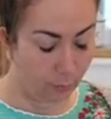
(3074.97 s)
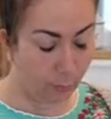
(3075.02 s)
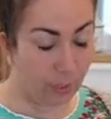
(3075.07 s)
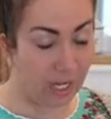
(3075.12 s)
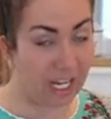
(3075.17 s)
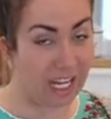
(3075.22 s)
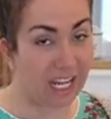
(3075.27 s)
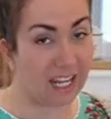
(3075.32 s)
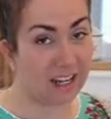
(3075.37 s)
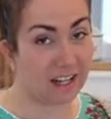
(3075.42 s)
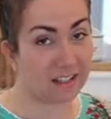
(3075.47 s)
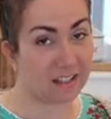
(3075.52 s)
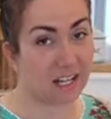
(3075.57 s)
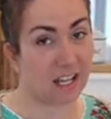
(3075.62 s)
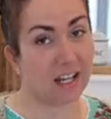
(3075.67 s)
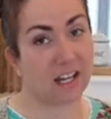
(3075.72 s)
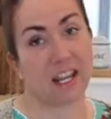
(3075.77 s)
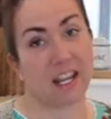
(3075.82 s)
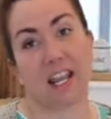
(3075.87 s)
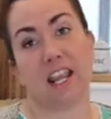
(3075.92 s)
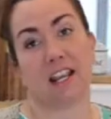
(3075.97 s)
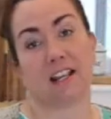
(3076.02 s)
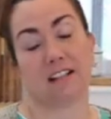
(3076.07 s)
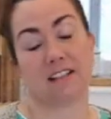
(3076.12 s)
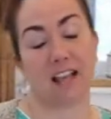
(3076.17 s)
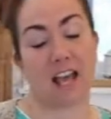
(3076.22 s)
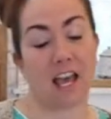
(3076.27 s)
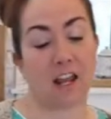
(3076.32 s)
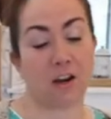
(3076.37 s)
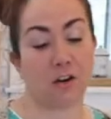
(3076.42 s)
We eat a ton of eggs.
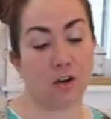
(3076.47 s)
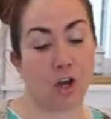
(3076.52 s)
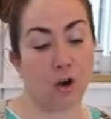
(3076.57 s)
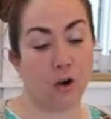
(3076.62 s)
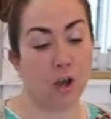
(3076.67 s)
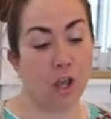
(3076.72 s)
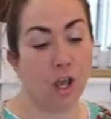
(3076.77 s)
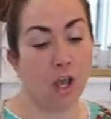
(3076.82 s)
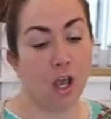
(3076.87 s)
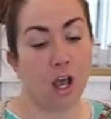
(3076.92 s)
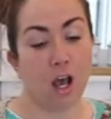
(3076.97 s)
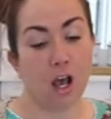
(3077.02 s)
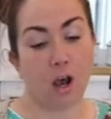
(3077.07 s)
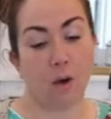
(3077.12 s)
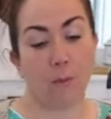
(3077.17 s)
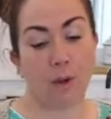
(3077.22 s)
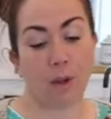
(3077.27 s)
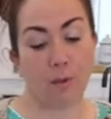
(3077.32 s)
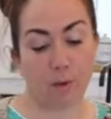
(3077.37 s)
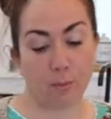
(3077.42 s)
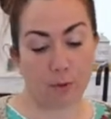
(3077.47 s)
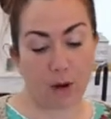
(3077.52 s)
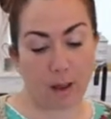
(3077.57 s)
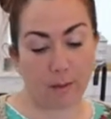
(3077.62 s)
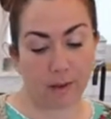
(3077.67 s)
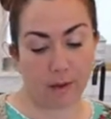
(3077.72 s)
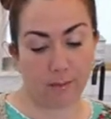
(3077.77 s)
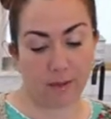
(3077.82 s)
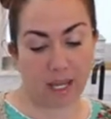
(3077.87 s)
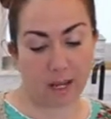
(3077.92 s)
I don't know. We will
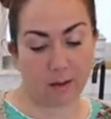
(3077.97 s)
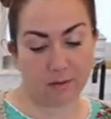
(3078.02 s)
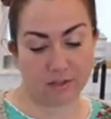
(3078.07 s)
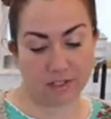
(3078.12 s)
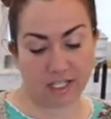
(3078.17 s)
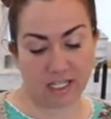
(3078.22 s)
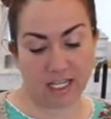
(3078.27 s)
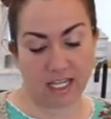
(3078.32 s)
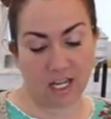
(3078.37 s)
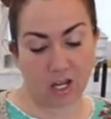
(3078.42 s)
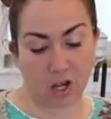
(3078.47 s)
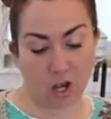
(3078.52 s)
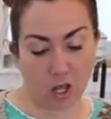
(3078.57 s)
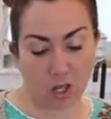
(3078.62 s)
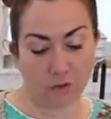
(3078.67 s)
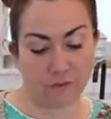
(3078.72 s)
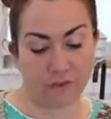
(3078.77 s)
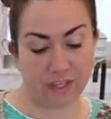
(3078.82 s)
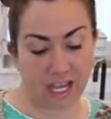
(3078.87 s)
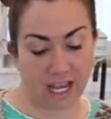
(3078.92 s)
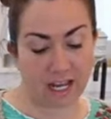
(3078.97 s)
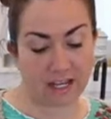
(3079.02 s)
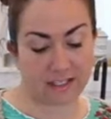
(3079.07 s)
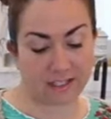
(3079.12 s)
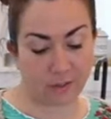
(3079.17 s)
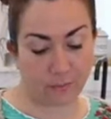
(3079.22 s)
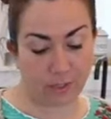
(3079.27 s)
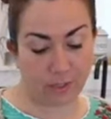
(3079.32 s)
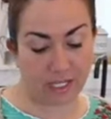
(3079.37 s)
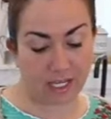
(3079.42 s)
probably be able to eat all of the eggs
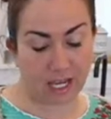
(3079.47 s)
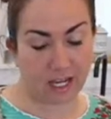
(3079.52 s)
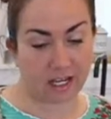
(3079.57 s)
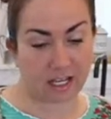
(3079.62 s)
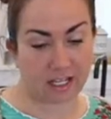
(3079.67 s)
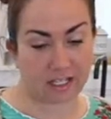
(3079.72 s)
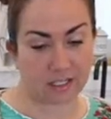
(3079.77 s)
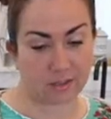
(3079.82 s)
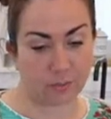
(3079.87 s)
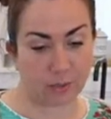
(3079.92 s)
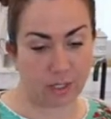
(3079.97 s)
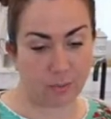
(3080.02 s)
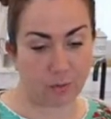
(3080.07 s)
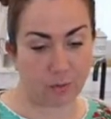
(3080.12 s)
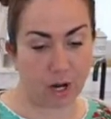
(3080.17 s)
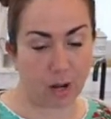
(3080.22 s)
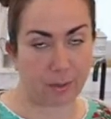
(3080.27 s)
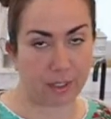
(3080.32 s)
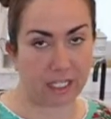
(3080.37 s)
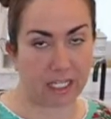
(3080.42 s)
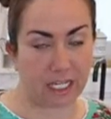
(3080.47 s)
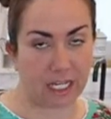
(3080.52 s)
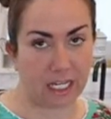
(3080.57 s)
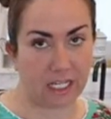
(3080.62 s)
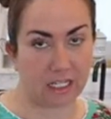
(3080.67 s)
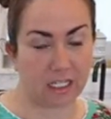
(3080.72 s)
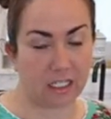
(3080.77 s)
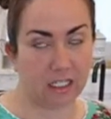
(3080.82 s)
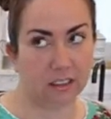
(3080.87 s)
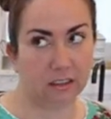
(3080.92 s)
that we get because we probably eat
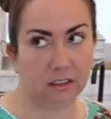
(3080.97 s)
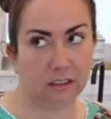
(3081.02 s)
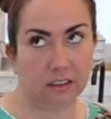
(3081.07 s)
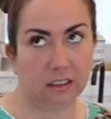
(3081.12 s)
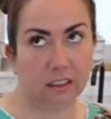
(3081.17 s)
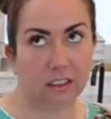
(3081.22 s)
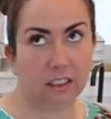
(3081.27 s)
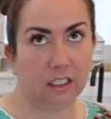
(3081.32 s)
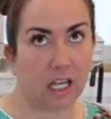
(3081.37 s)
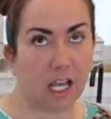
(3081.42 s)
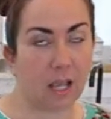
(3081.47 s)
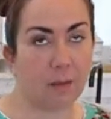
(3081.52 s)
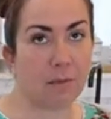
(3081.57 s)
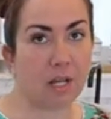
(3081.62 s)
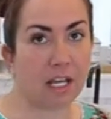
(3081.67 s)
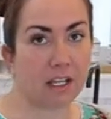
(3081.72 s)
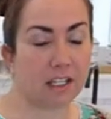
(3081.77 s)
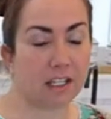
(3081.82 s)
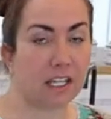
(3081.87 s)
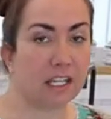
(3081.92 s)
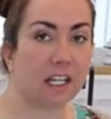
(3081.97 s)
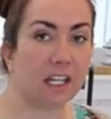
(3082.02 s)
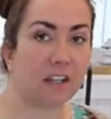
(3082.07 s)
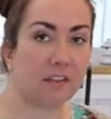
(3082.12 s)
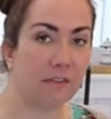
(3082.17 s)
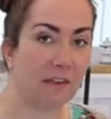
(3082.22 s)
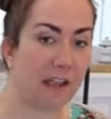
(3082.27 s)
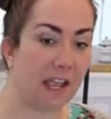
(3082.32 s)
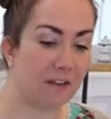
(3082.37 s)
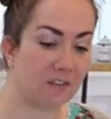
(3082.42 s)
I'm not kidding.
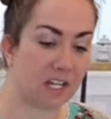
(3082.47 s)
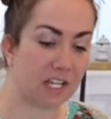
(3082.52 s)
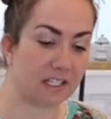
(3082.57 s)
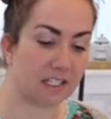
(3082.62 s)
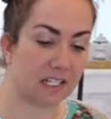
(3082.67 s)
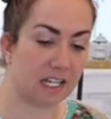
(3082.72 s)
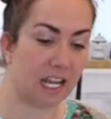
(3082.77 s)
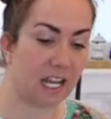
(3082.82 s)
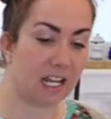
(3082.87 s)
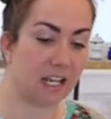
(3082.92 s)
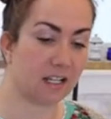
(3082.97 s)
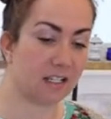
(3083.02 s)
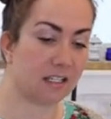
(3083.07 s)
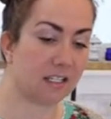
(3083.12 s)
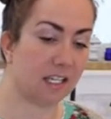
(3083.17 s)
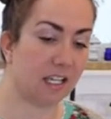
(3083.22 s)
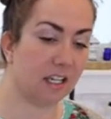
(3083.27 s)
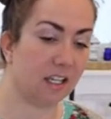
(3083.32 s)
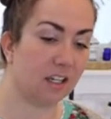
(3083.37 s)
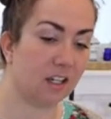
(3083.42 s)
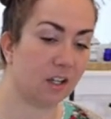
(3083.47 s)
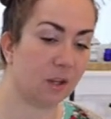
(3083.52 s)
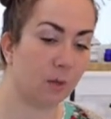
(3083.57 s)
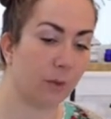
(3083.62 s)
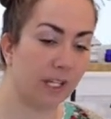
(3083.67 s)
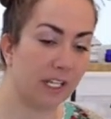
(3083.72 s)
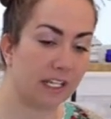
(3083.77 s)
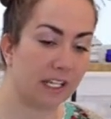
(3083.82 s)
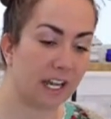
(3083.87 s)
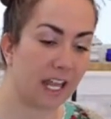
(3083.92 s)
Five oh. dozen eggs in a
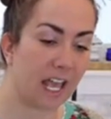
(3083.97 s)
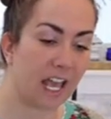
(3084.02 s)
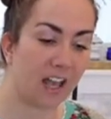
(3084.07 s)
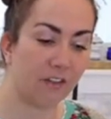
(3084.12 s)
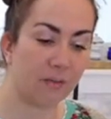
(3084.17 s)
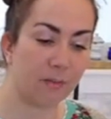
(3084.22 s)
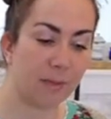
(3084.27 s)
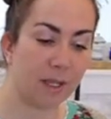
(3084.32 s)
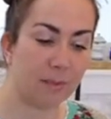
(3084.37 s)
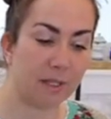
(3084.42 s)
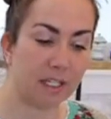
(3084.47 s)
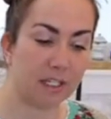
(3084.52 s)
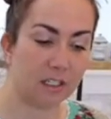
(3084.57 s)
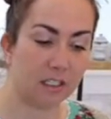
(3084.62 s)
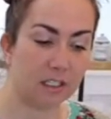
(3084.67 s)
week and a half, maybe. Yeah,